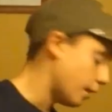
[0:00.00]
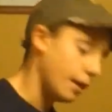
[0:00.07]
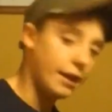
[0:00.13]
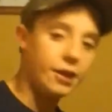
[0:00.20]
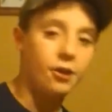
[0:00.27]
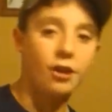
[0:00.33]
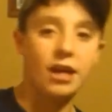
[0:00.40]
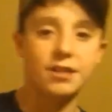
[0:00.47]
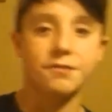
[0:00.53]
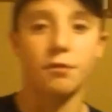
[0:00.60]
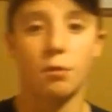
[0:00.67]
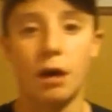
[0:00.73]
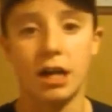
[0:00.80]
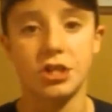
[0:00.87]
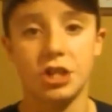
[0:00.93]
Thank you guys
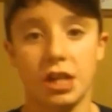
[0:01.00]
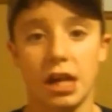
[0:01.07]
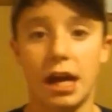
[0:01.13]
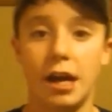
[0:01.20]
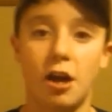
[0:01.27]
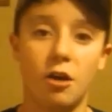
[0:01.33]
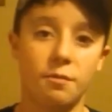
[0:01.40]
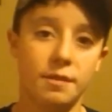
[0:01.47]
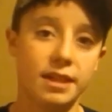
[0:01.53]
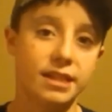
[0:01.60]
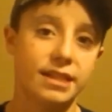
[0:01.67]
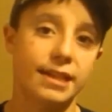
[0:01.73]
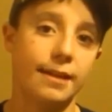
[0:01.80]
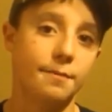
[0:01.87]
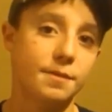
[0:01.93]
for watching. I hope
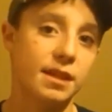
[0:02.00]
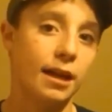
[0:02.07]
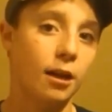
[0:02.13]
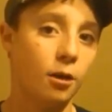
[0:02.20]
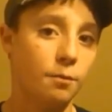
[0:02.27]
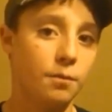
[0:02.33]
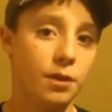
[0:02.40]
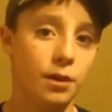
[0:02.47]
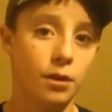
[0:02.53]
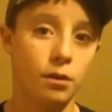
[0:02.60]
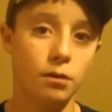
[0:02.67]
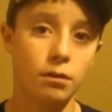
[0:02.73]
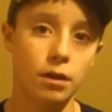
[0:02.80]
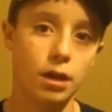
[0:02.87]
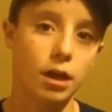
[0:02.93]
these tips help
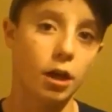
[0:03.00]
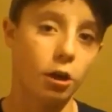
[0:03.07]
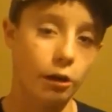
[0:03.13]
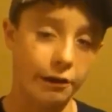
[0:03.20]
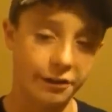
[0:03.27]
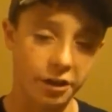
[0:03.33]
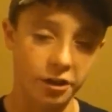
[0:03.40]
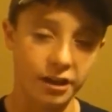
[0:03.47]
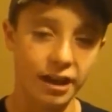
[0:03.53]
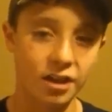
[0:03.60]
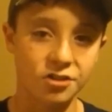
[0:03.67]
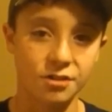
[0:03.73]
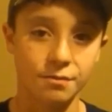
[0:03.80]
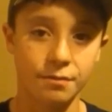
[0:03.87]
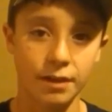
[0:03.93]
you. Go out there and
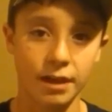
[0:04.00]
catch some